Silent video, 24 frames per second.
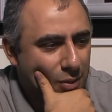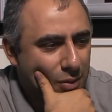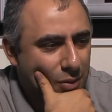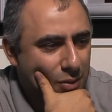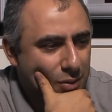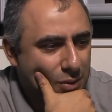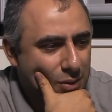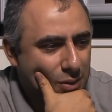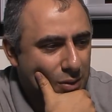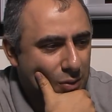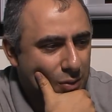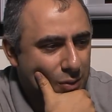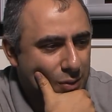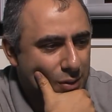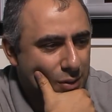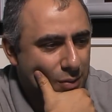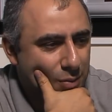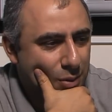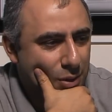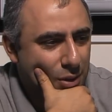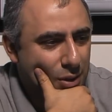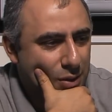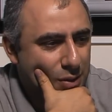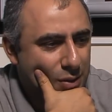because he loses
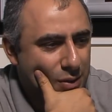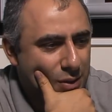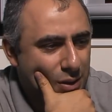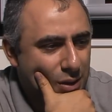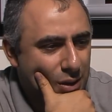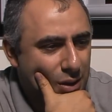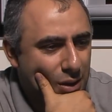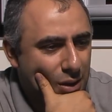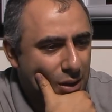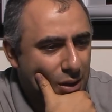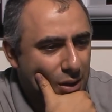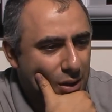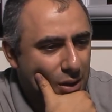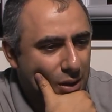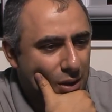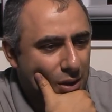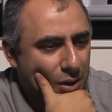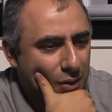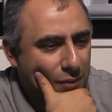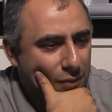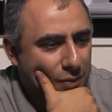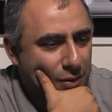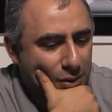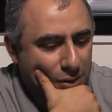a piece
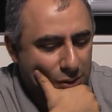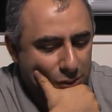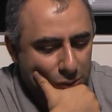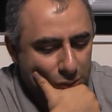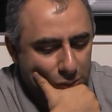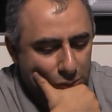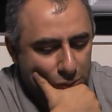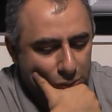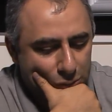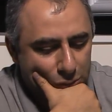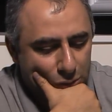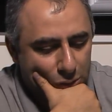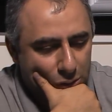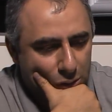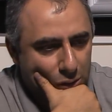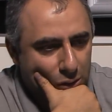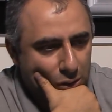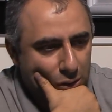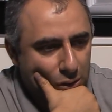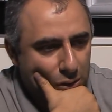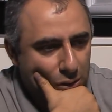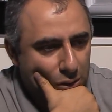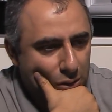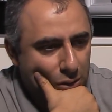if takes with
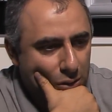rook